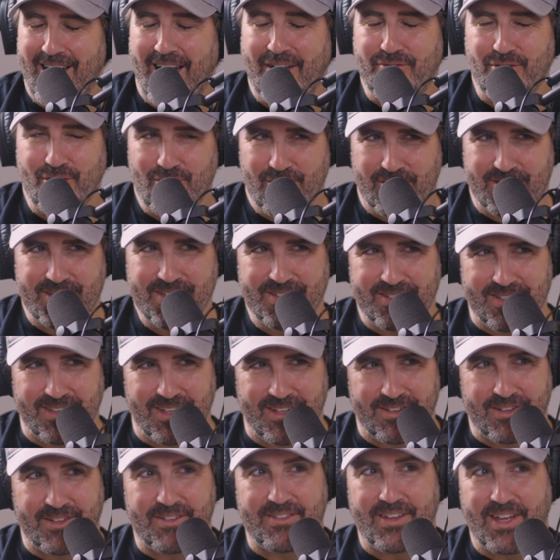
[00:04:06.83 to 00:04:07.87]
Have you looked into
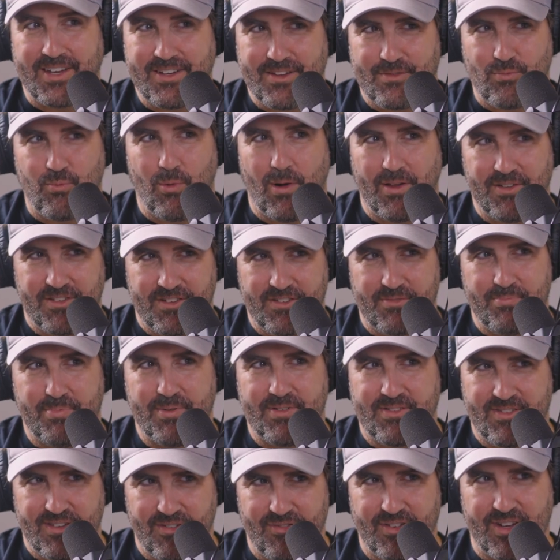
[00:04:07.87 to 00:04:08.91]
this? Because that is one
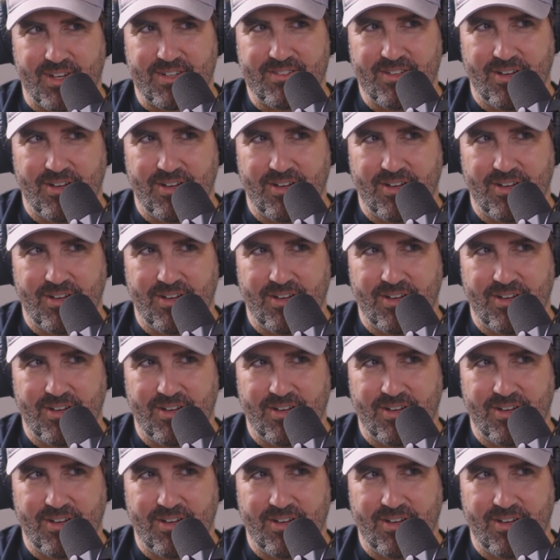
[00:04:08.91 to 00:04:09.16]
specific